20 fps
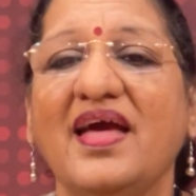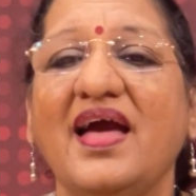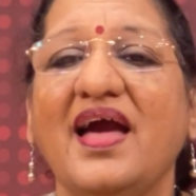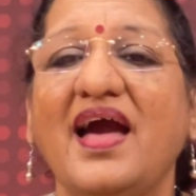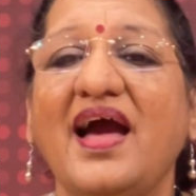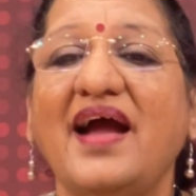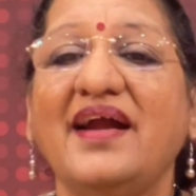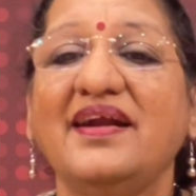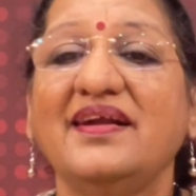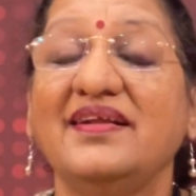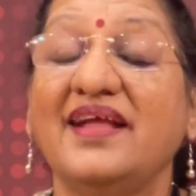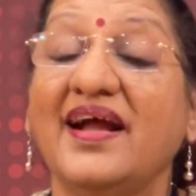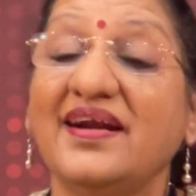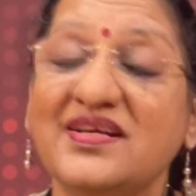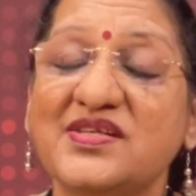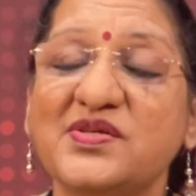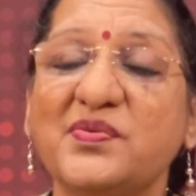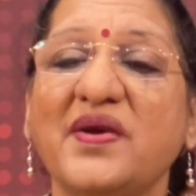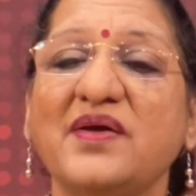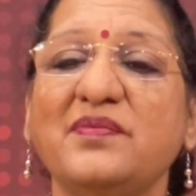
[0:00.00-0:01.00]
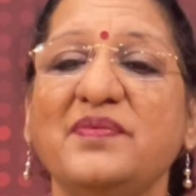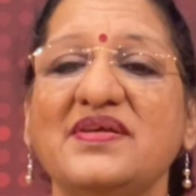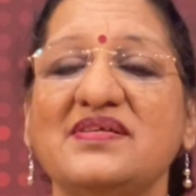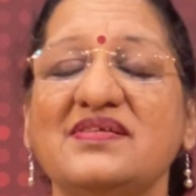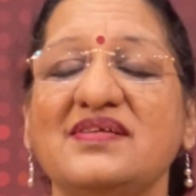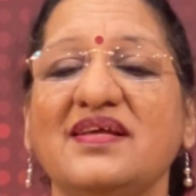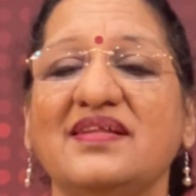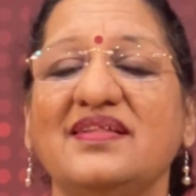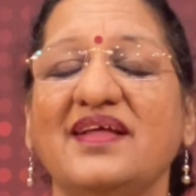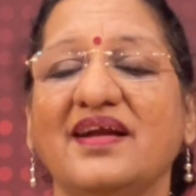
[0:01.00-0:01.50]
And that is why we
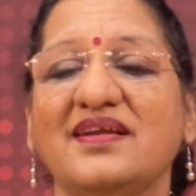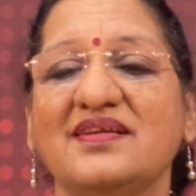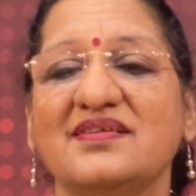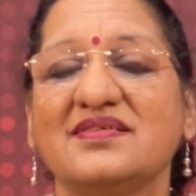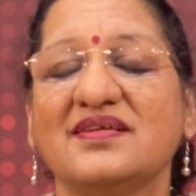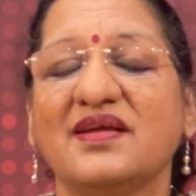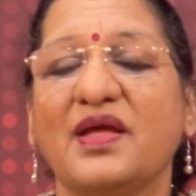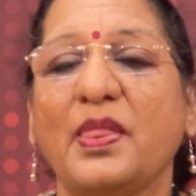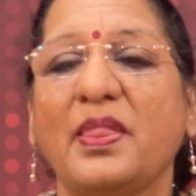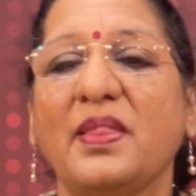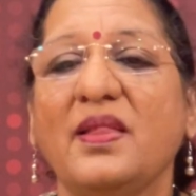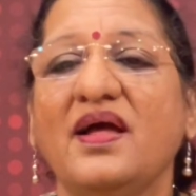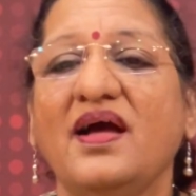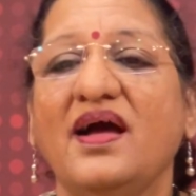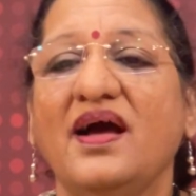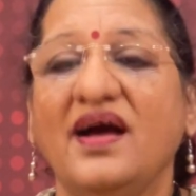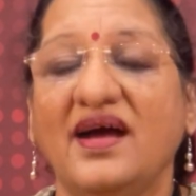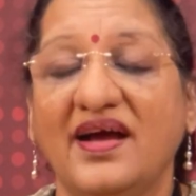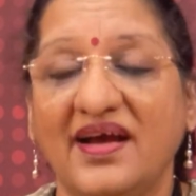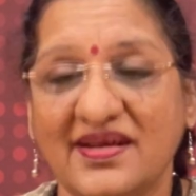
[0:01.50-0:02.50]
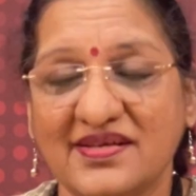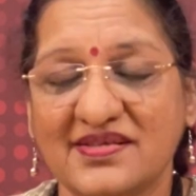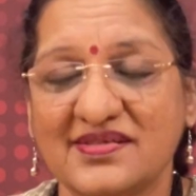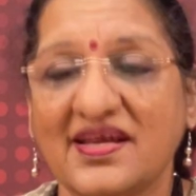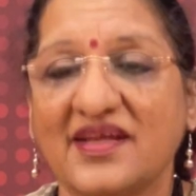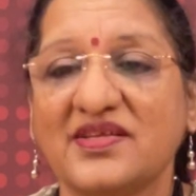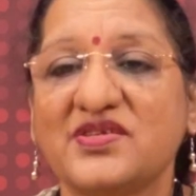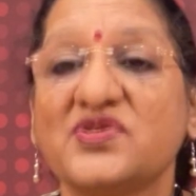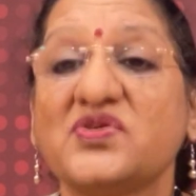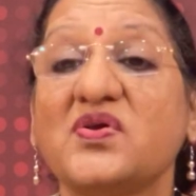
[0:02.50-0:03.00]
see that uh,
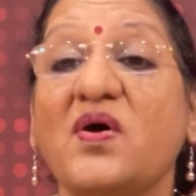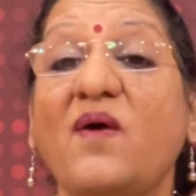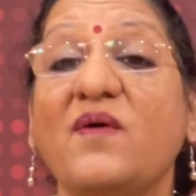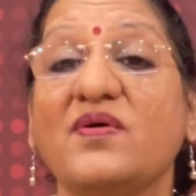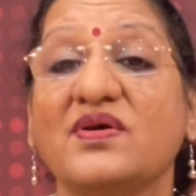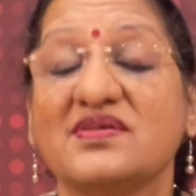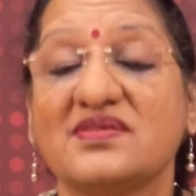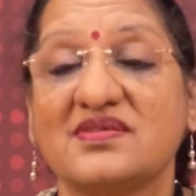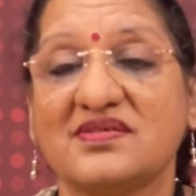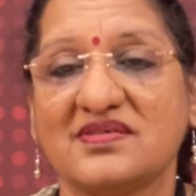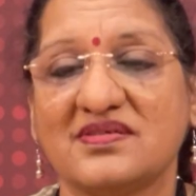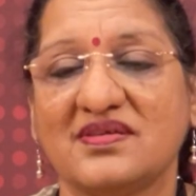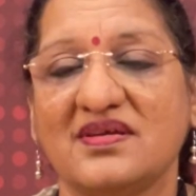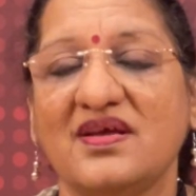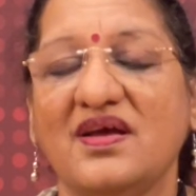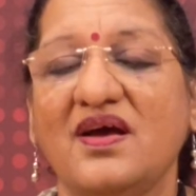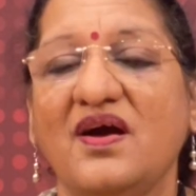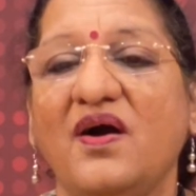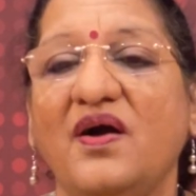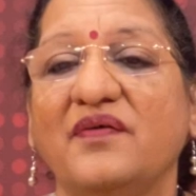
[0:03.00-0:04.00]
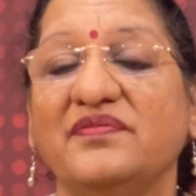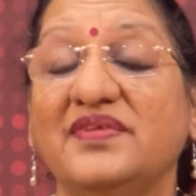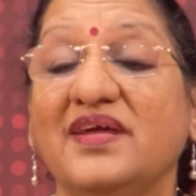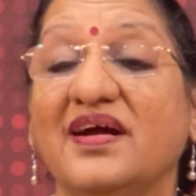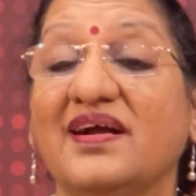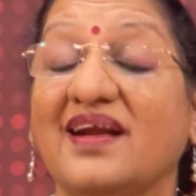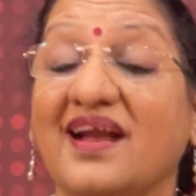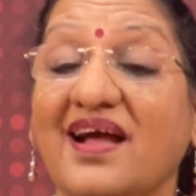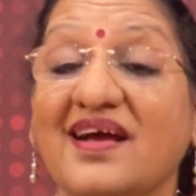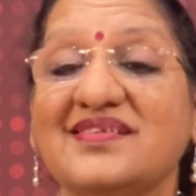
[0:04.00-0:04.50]
such songs of the
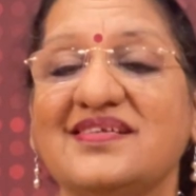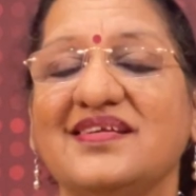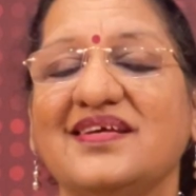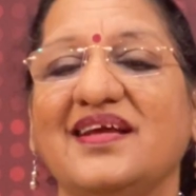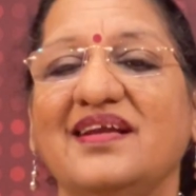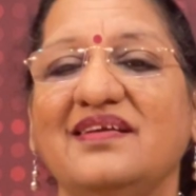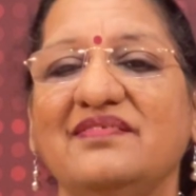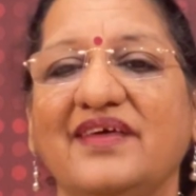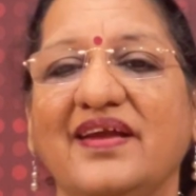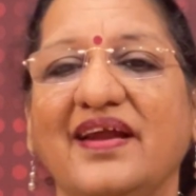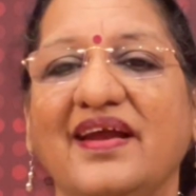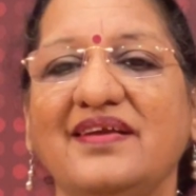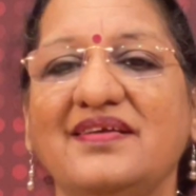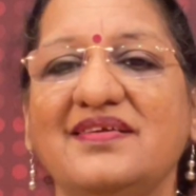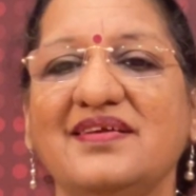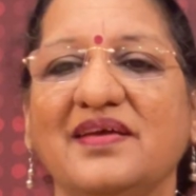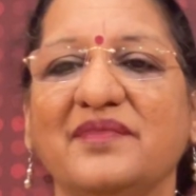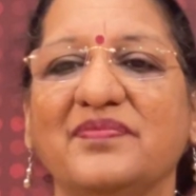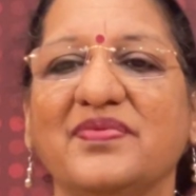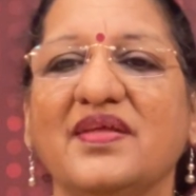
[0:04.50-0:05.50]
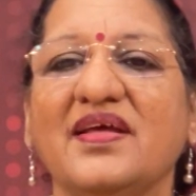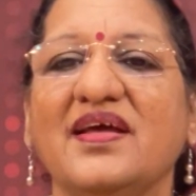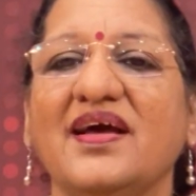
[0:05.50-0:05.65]
classical variety